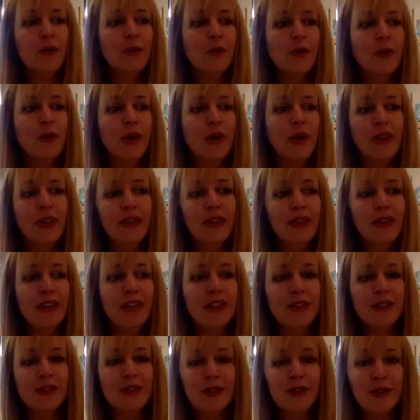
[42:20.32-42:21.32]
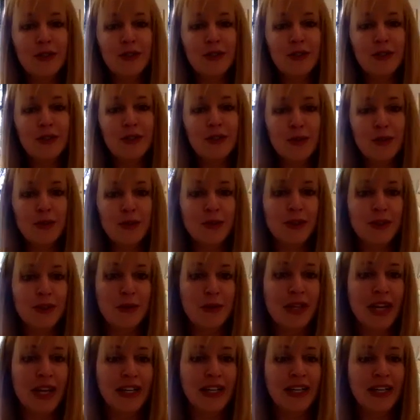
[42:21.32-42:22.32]
what things do to the
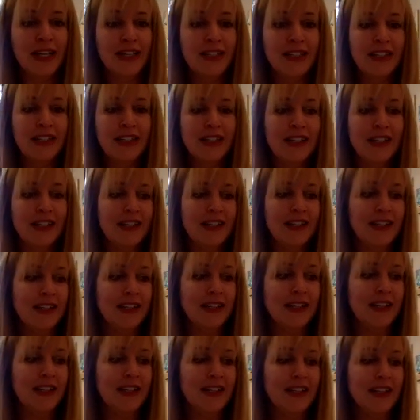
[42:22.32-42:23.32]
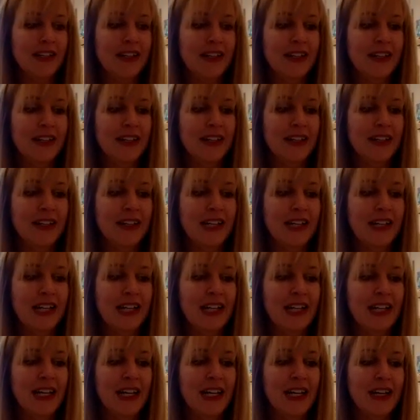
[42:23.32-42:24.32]
planet,
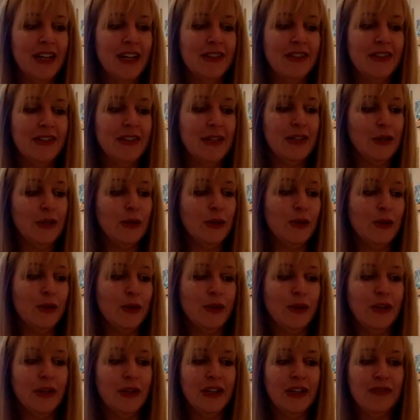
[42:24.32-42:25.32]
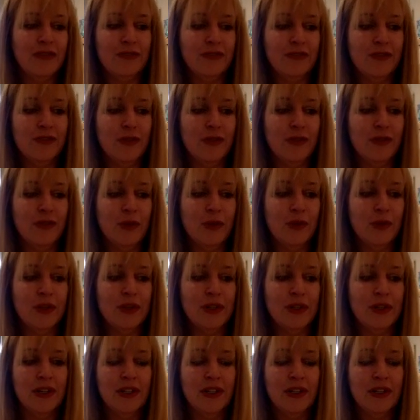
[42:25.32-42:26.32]
and they're looking
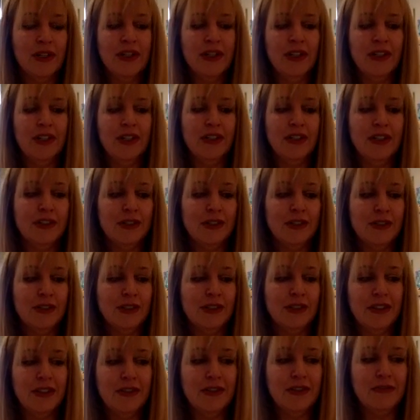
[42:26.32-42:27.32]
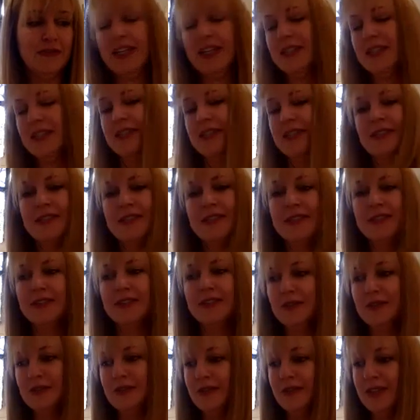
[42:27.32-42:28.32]
for alternative ways
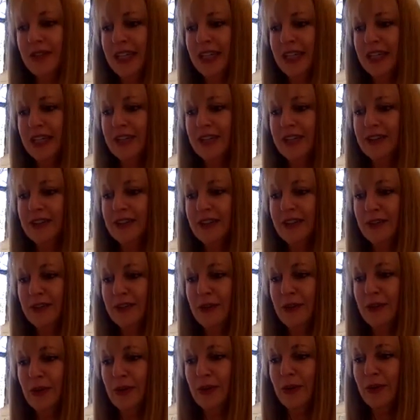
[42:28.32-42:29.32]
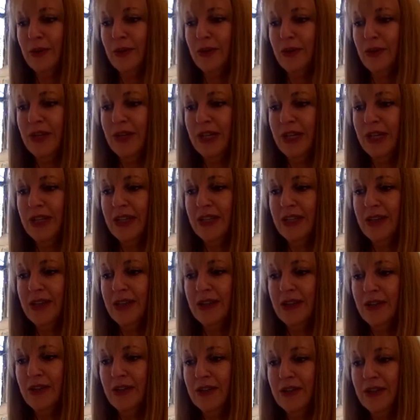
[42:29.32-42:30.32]
to handle it. So like
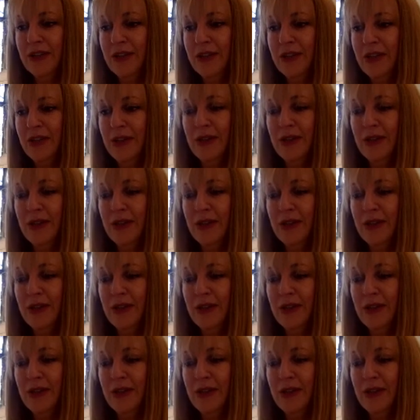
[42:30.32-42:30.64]
they're